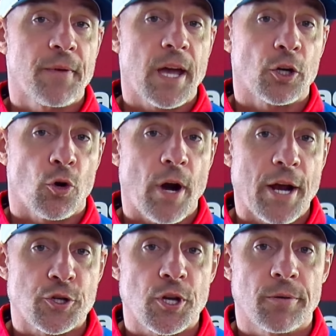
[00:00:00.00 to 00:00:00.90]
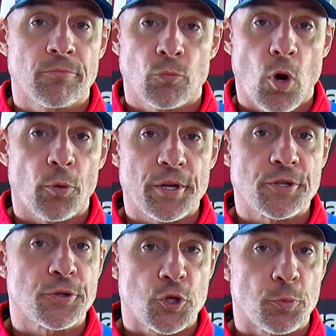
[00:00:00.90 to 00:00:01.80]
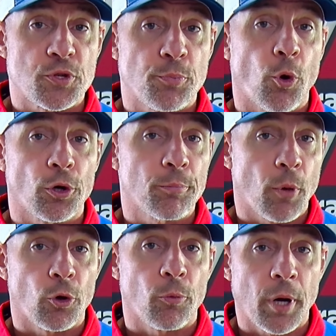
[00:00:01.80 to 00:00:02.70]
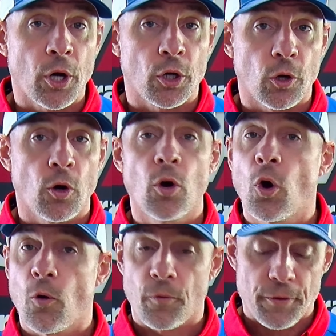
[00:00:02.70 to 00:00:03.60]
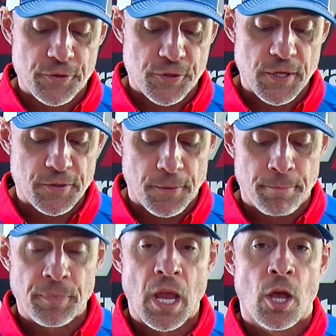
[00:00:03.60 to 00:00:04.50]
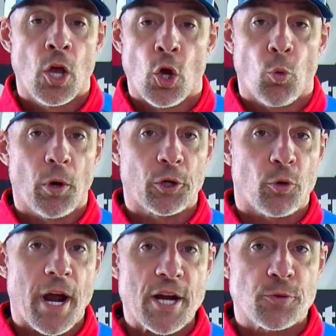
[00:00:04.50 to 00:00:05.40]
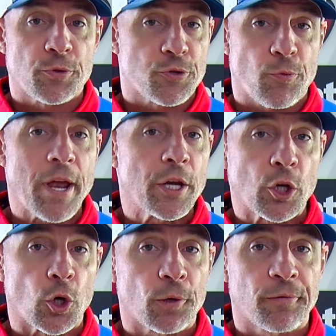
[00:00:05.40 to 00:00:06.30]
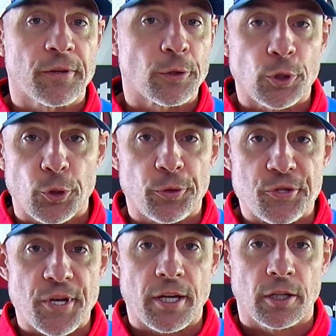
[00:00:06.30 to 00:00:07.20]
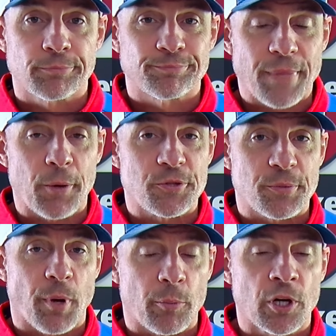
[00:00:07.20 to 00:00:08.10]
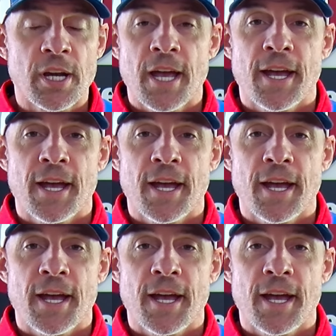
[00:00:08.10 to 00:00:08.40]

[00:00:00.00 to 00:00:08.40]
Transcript: Van crashed in while racing Supersport in Moto America over this season. One crash was Rainey Curve at Laguna Seca. That was a bummer.